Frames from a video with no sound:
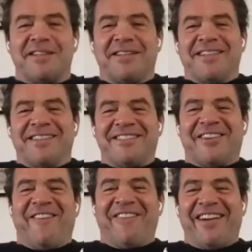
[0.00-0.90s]
Yeah.
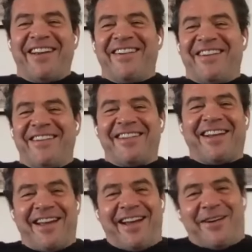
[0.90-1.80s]
So you know,
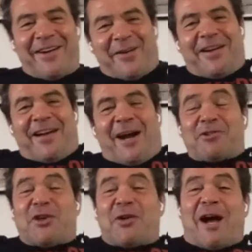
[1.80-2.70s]
I, I I was
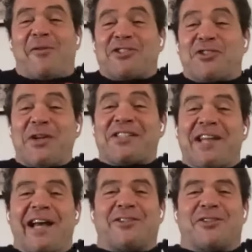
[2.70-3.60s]
so I was so
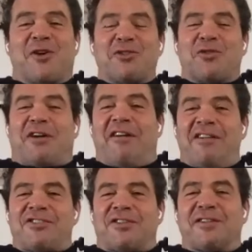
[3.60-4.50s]
excited to go to a
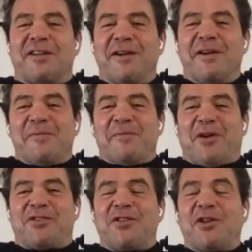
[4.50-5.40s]
concert
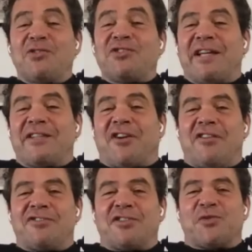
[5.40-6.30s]
because in those days
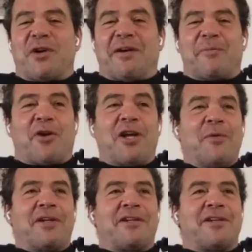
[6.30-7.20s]
concerts were
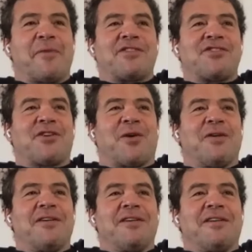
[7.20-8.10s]
prohibited in Mexico.
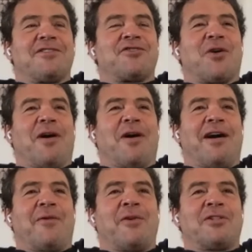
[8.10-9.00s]
Oh. So uh,
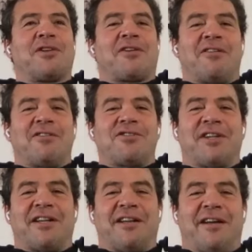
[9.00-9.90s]
I went to the concert
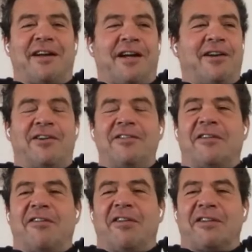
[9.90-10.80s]
and uh, I learned a
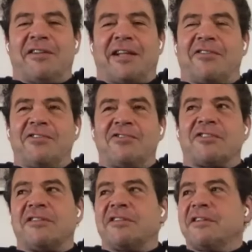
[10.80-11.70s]
lot in that
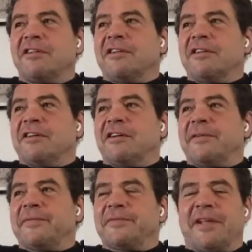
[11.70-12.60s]
concert
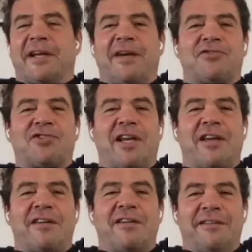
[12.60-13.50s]
um, I have to
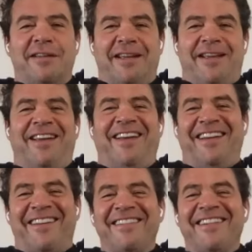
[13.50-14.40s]
say.
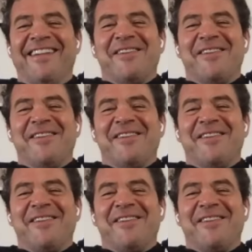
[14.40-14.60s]
did, you,